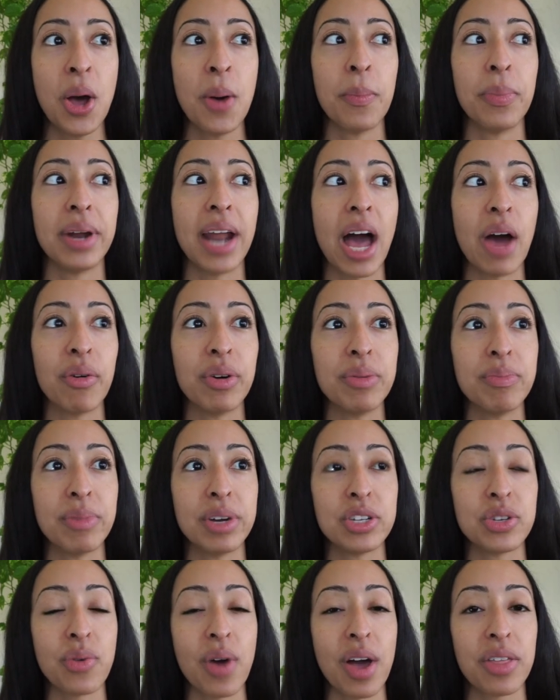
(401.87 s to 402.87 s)
but I would
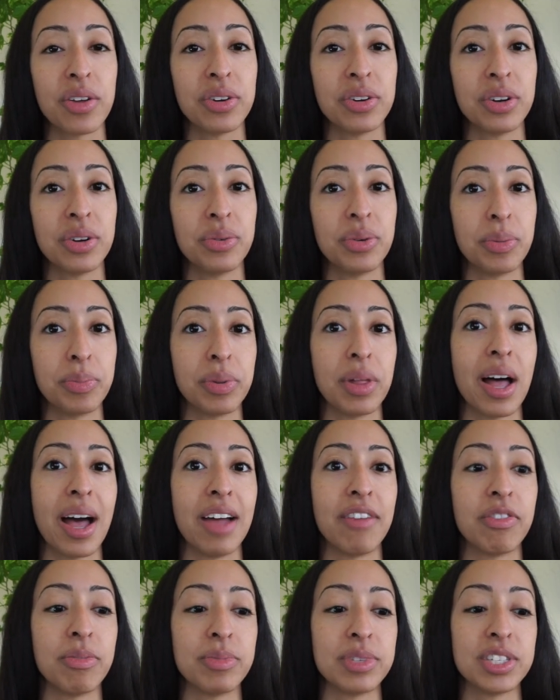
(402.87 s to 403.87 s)
much rather a reply from